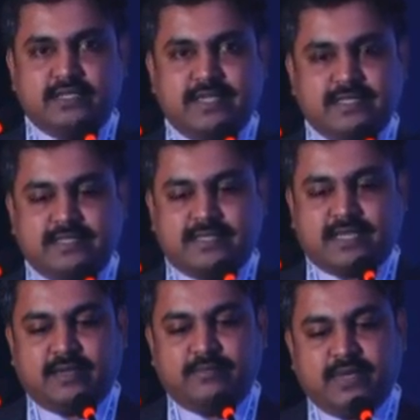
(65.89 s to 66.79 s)
That is the
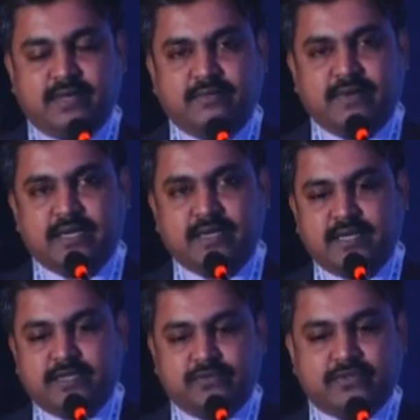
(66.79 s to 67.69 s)
time when
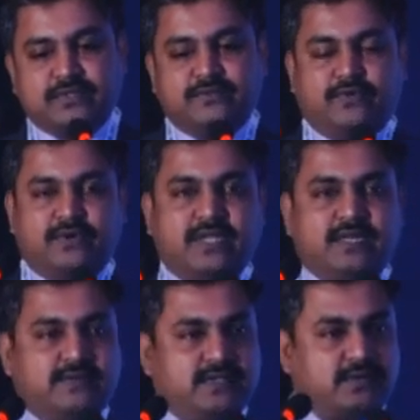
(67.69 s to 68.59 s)
in
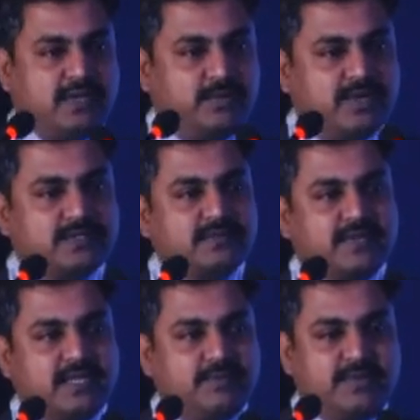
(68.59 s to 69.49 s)
2014, with the collaboration of
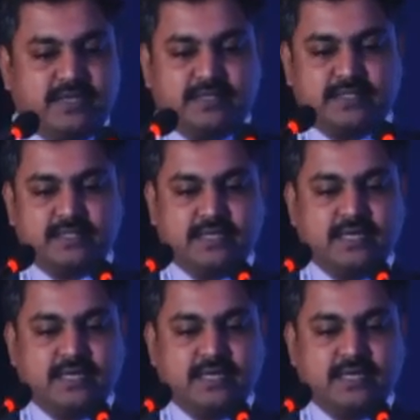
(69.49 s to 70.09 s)
NABH,